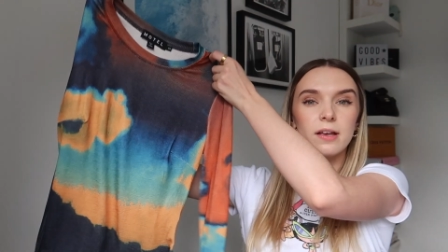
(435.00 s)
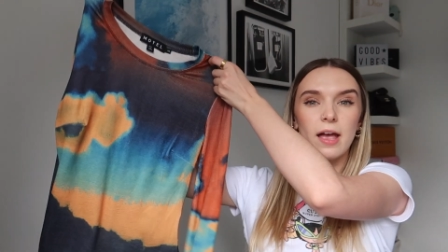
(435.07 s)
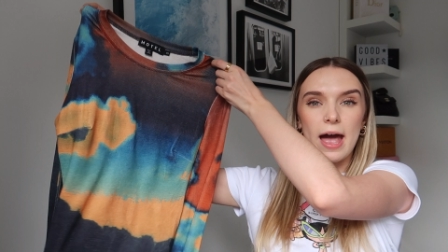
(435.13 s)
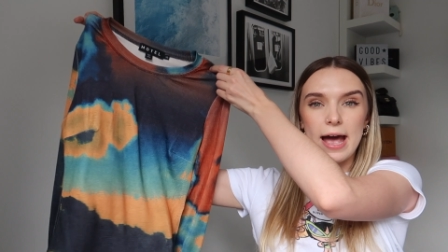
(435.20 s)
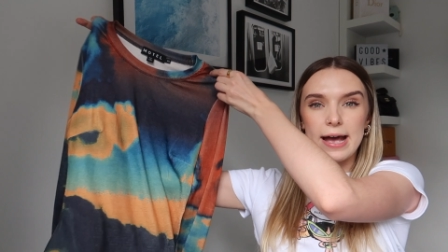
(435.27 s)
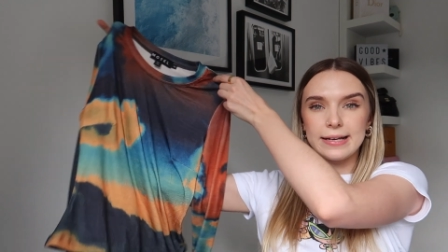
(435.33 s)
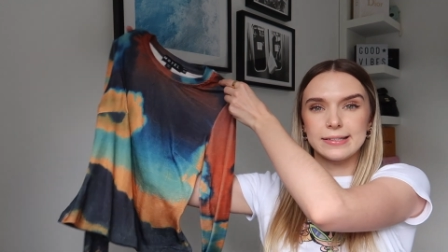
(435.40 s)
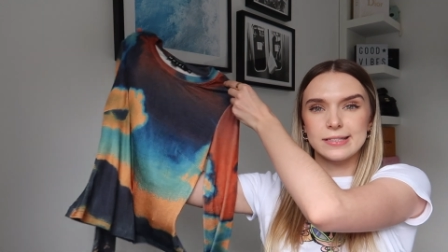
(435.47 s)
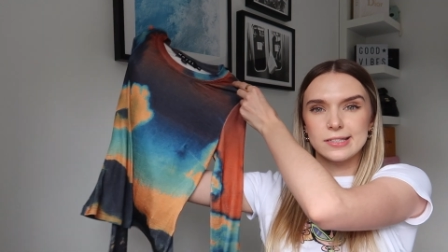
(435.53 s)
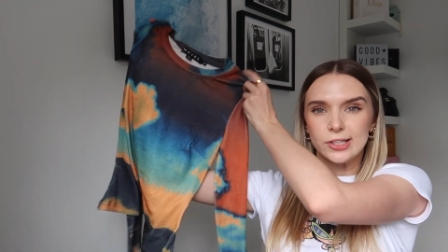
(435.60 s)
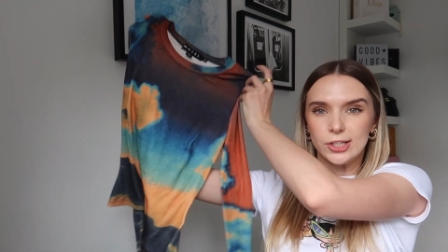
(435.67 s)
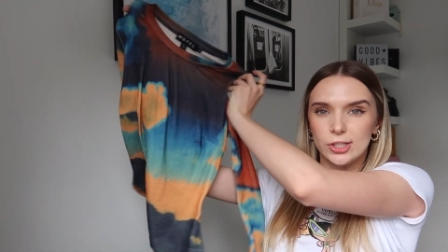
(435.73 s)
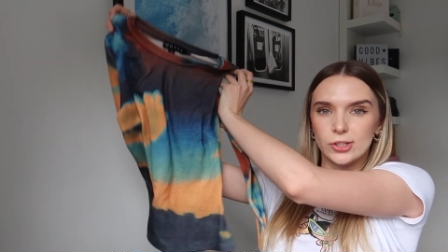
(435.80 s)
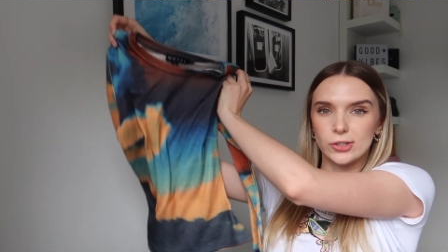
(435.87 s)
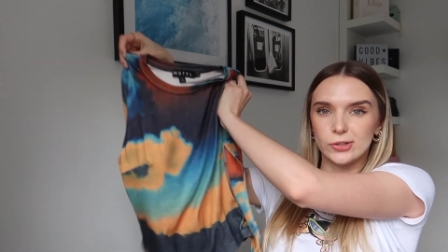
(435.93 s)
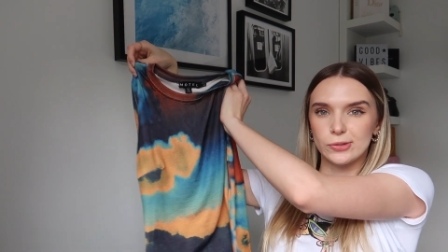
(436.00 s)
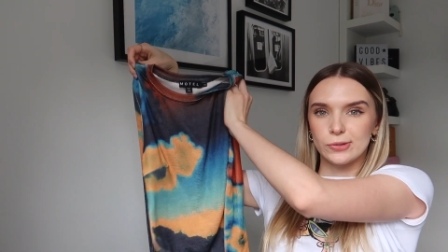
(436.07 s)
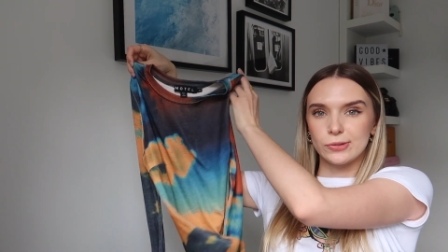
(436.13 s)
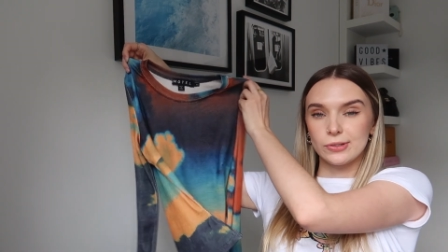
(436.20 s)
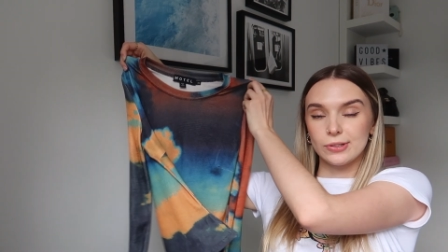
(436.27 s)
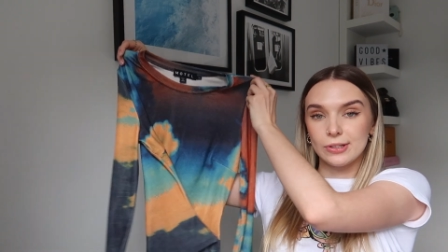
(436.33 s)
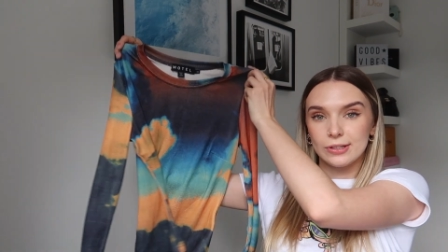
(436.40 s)
look as good
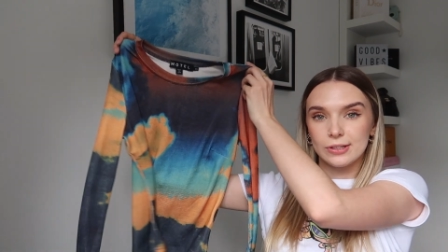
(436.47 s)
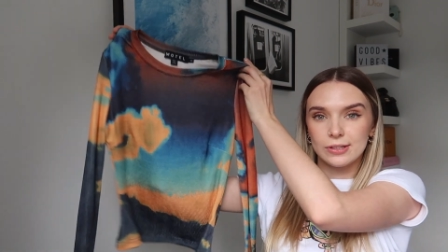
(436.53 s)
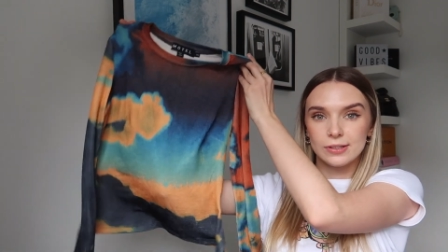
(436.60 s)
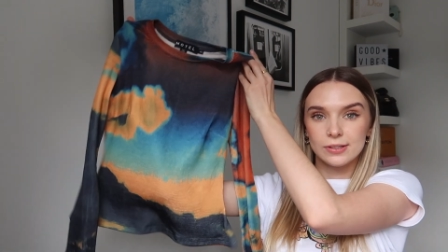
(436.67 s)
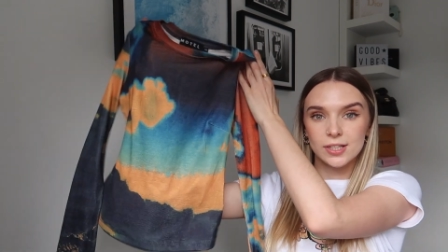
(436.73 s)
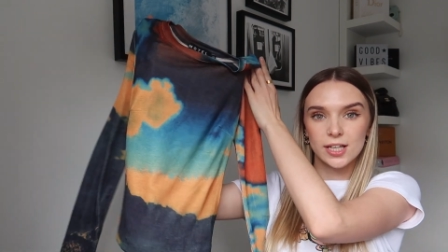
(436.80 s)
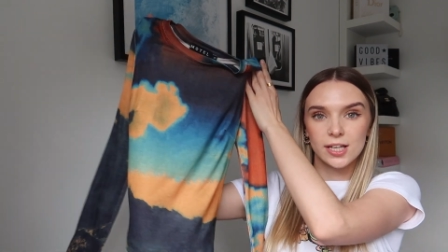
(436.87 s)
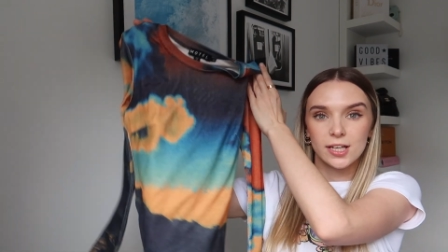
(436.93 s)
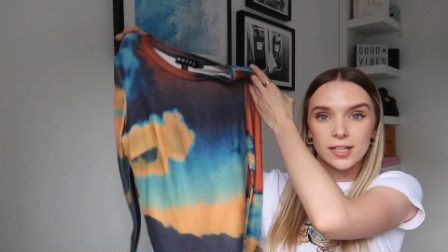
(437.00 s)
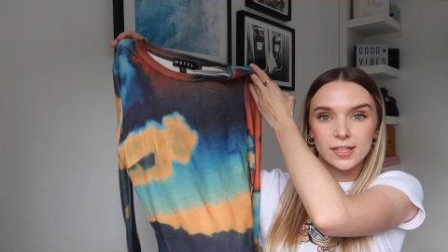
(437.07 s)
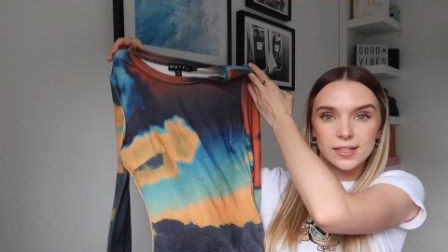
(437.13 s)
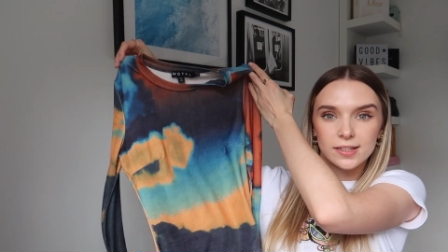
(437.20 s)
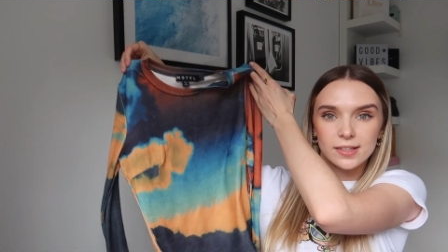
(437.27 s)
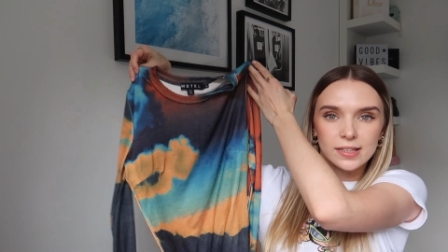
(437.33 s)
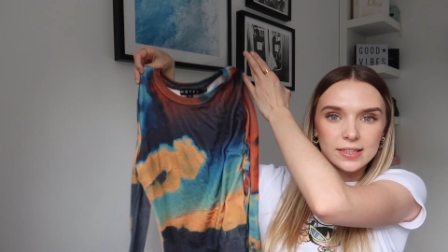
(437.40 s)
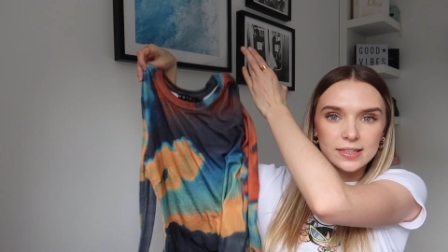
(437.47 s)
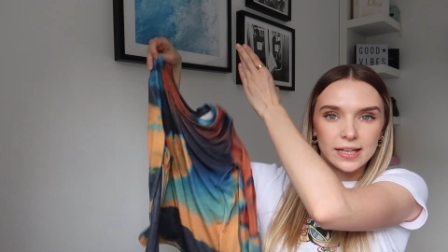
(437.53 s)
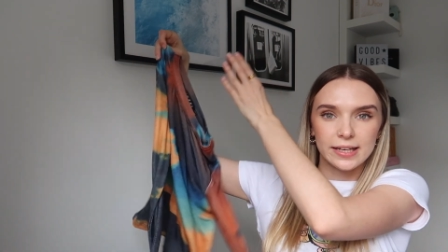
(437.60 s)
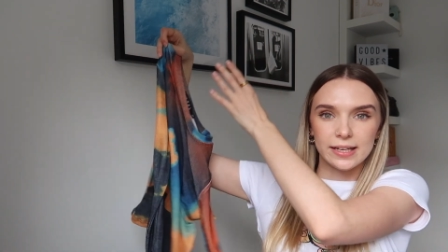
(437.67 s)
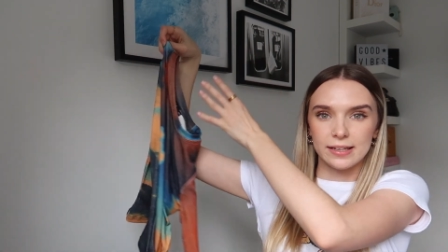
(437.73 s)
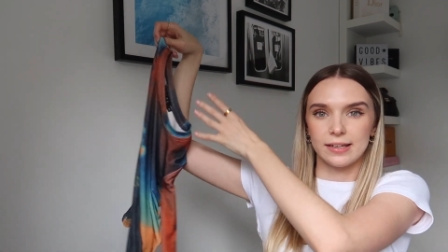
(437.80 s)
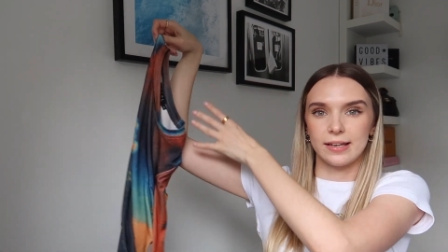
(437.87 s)
on
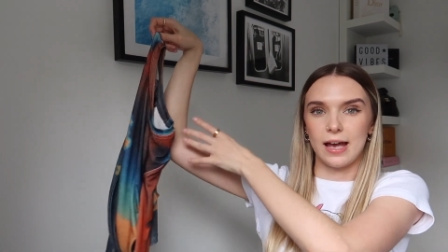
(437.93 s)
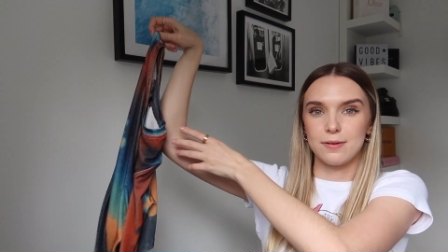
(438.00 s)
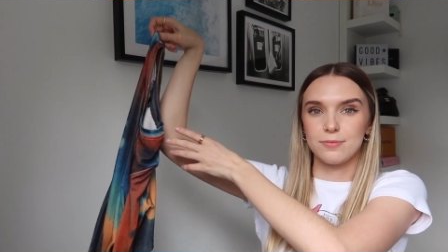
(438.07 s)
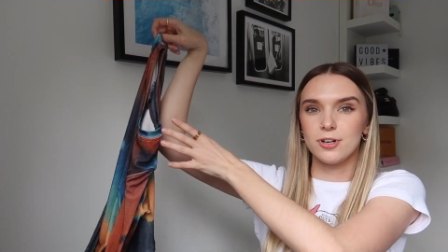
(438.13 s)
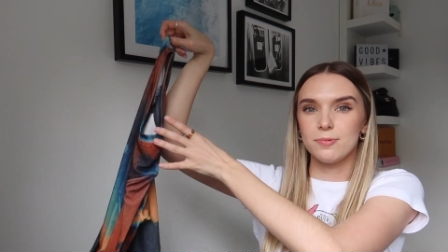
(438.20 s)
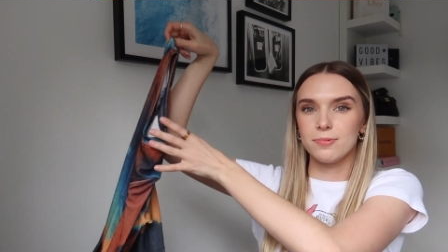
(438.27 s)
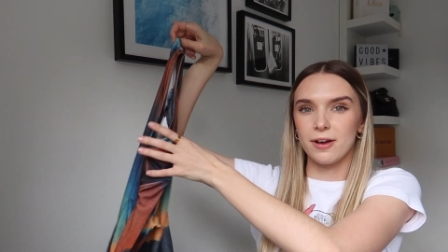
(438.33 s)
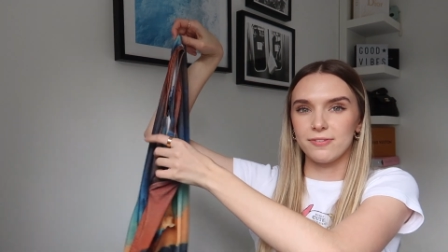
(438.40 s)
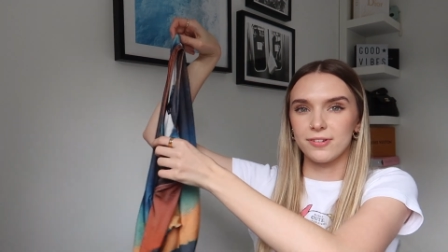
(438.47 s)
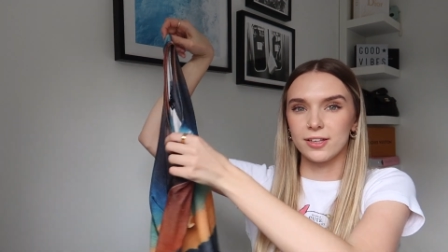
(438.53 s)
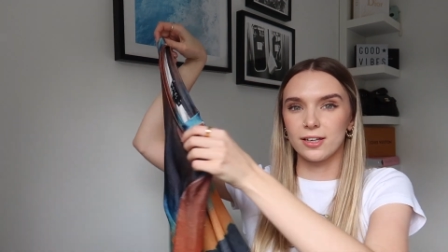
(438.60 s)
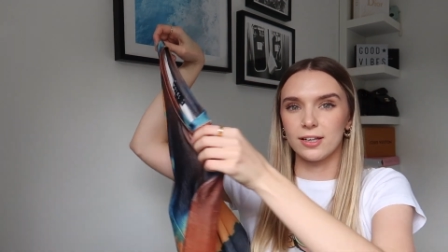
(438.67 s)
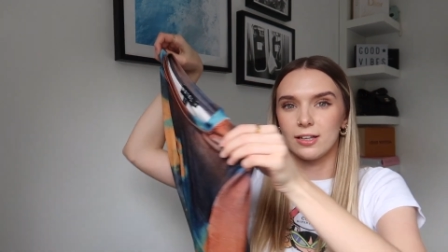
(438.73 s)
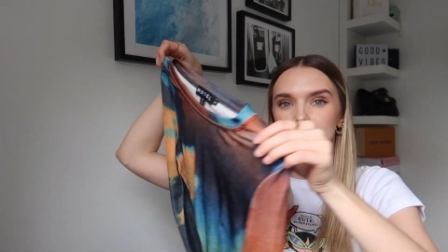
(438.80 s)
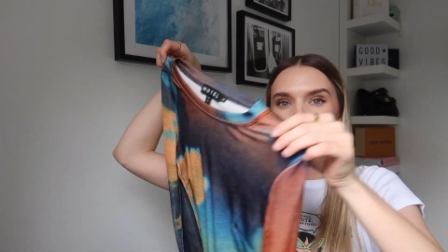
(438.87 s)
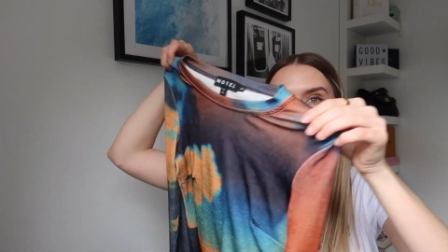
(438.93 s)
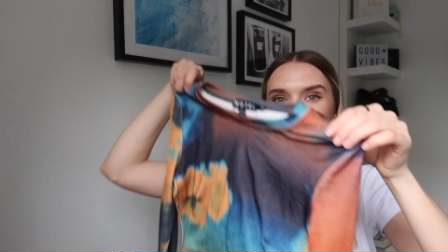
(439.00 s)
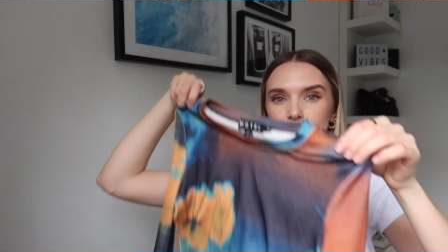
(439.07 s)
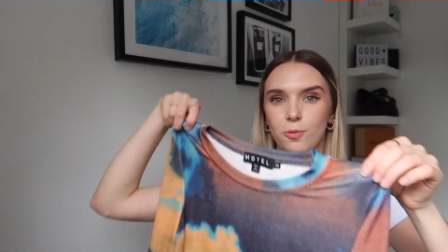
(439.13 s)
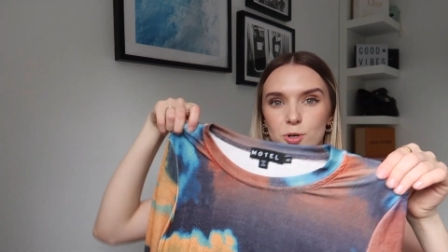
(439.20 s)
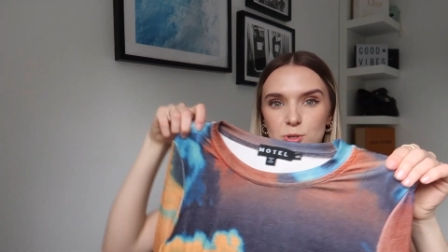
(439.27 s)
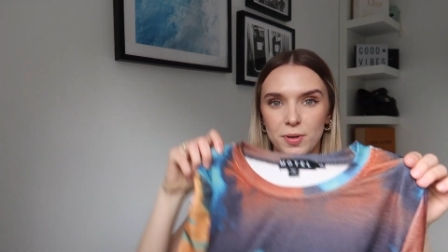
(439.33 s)
like in camera, but I think it looks
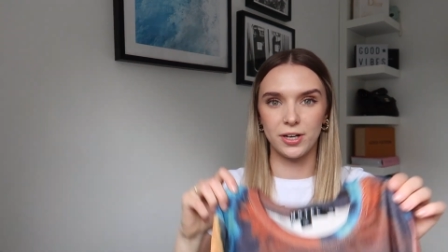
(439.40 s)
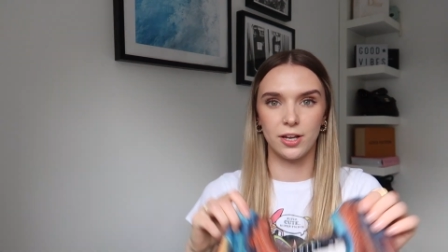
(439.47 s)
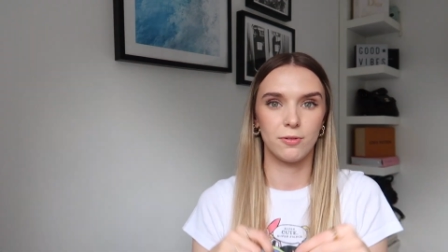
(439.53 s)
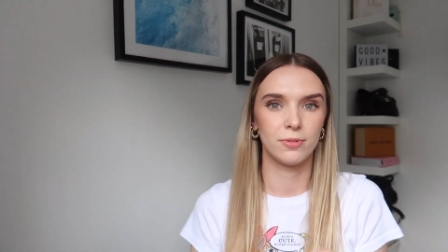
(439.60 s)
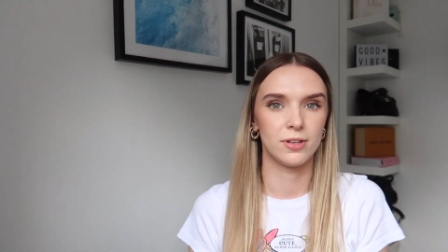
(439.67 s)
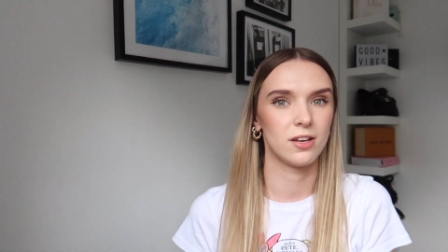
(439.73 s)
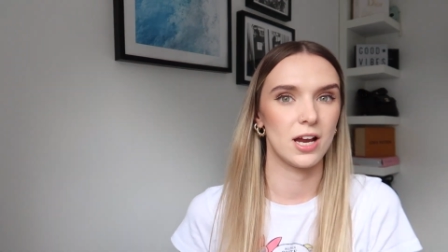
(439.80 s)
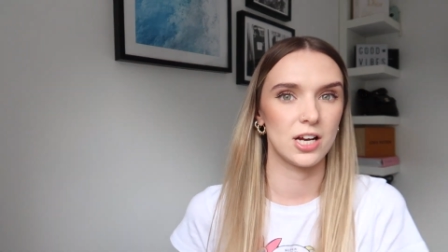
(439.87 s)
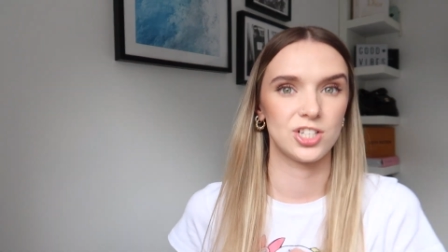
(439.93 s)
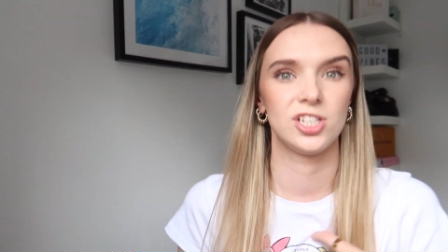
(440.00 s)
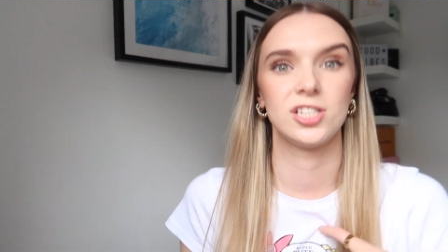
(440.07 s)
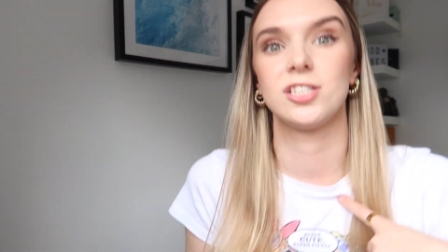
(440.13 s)
so much better when you actually